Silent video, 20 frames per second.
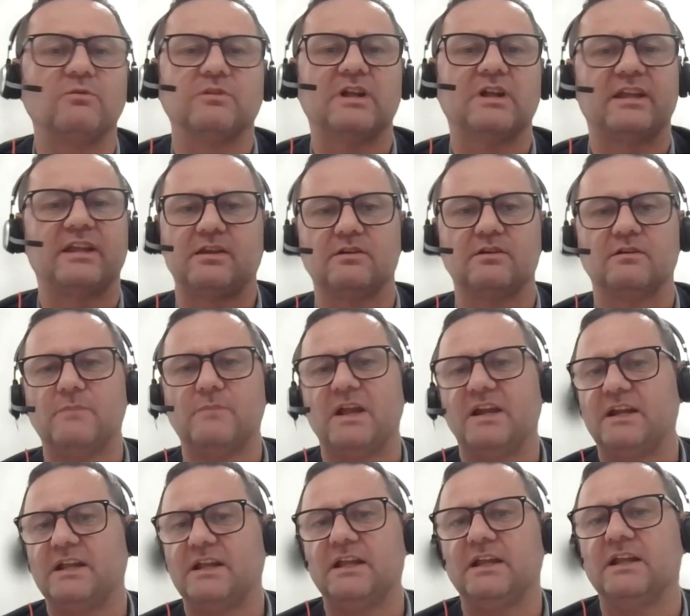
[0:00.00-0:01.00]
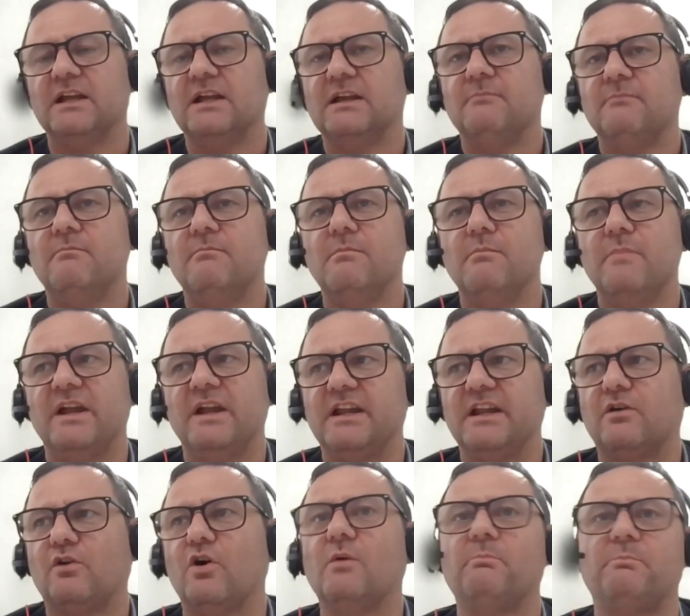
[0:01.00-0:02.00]
in many
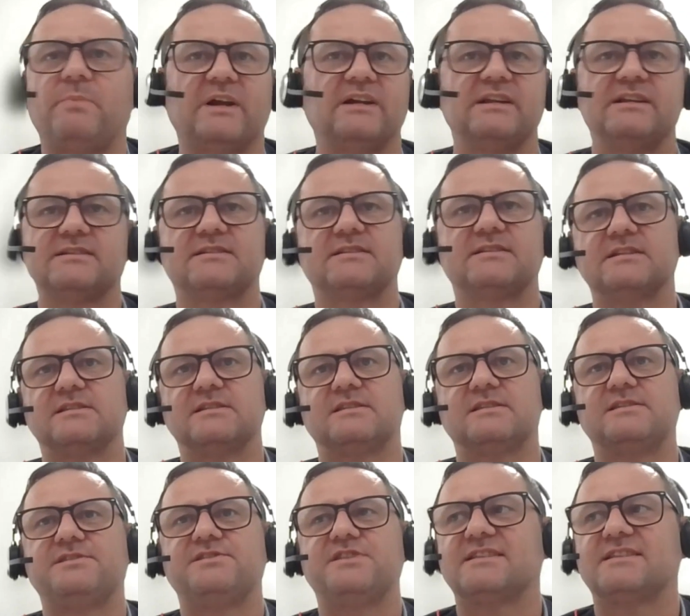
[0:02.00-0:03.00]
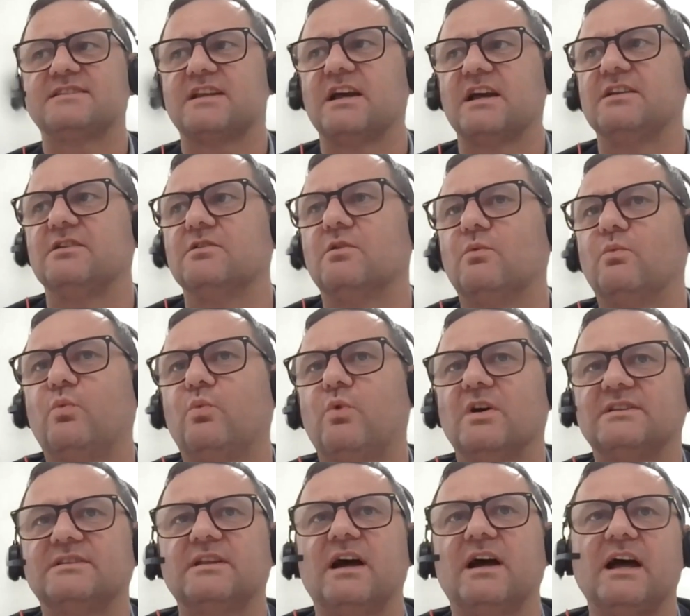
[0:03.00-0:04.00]
companies, and that's kind of
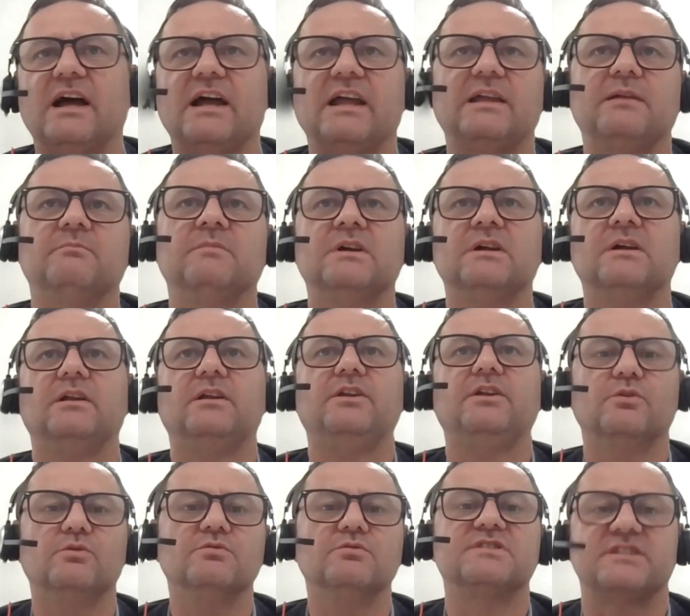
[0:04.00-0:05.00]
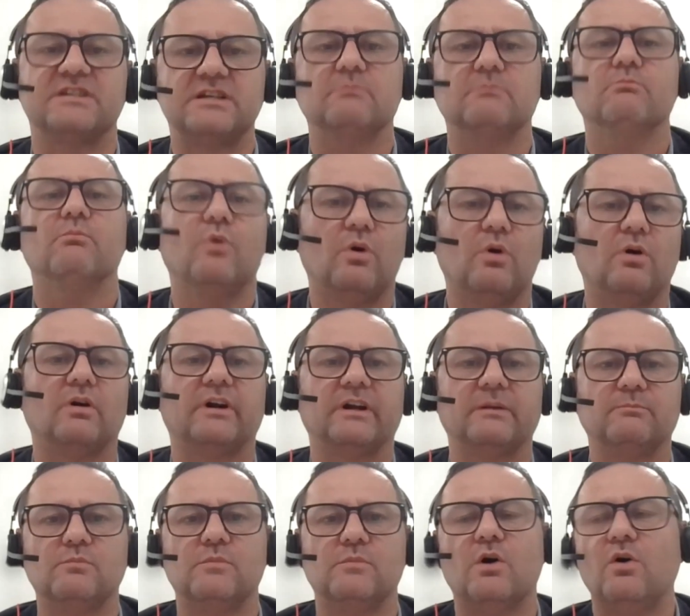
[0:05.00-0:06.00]
what I'm using more
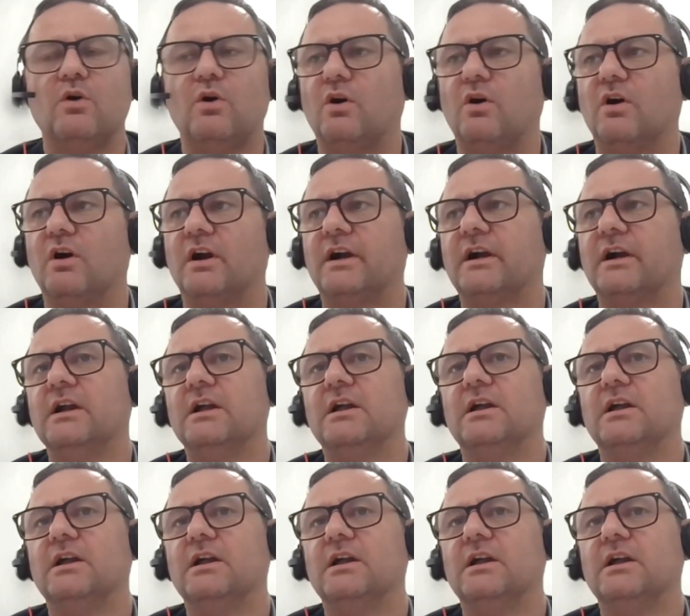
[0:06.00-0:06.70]
and more,